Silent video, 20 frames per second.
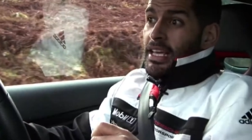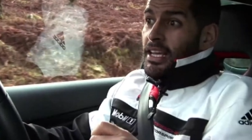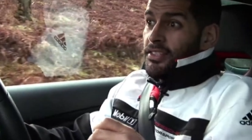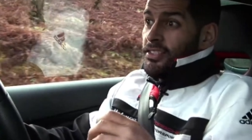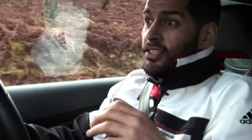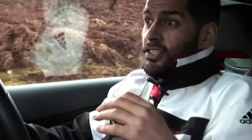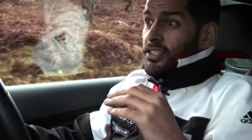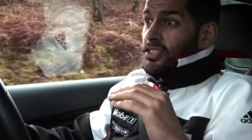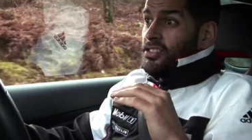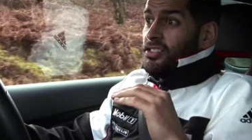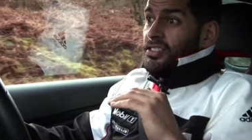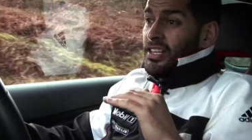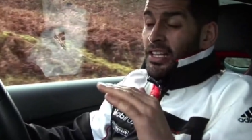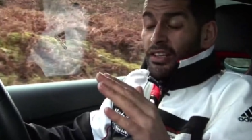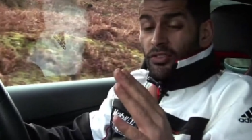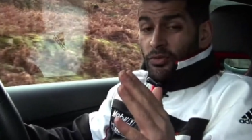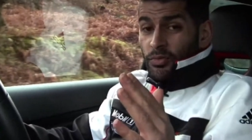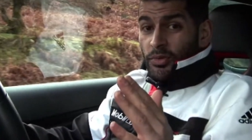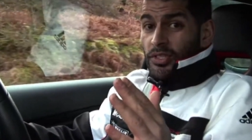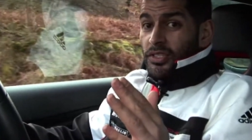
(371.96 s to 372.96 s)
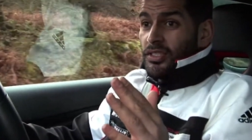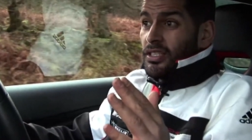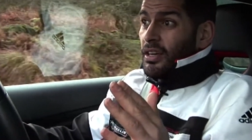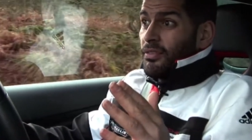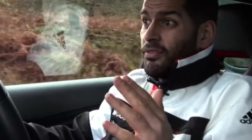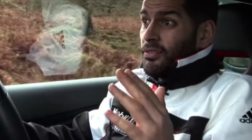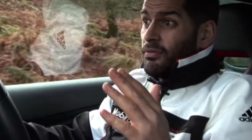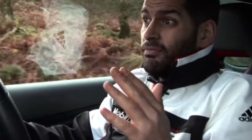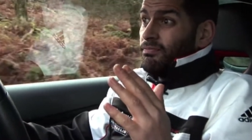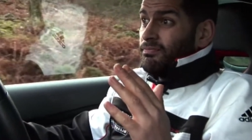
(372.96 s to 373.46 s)
because it just deals with stuff,
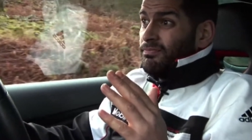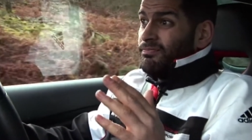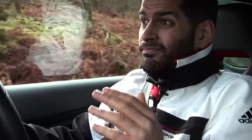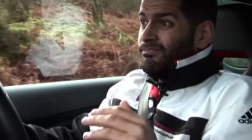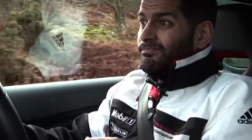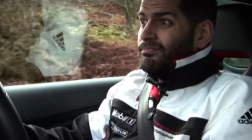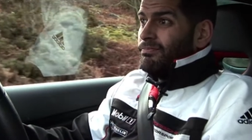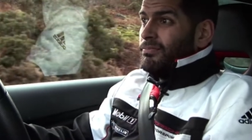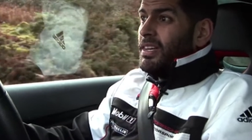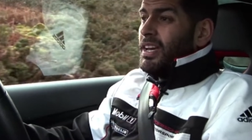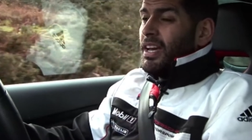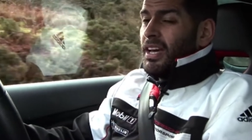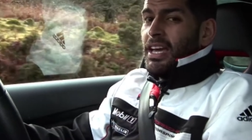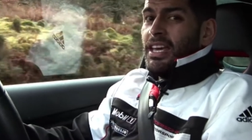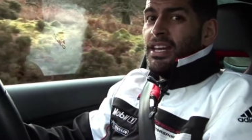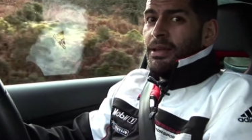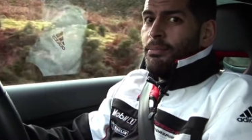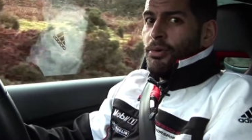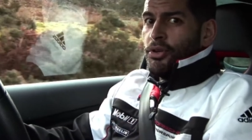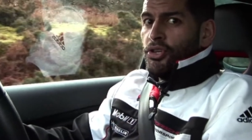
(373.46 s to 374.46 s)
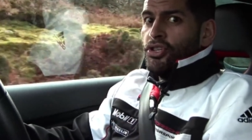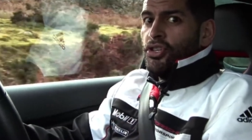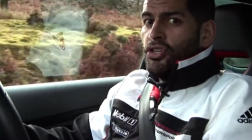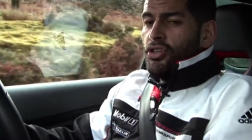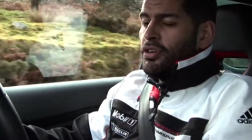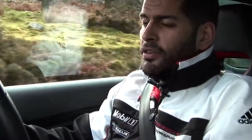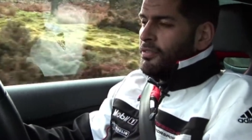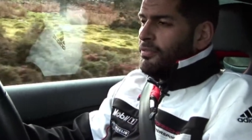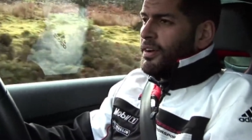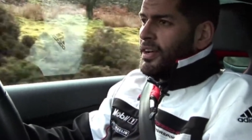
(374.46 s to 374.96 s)
yeah, in a
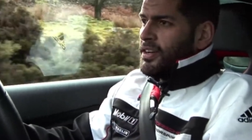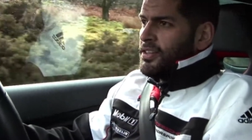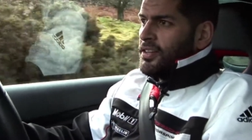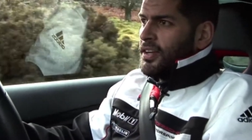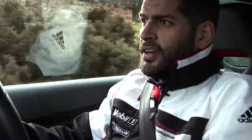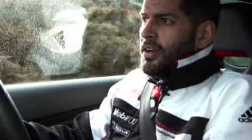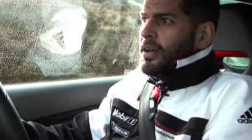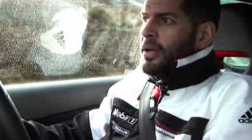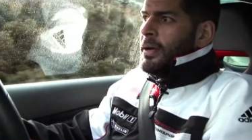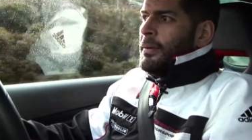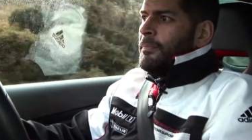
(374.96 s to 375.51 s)
mature fashion.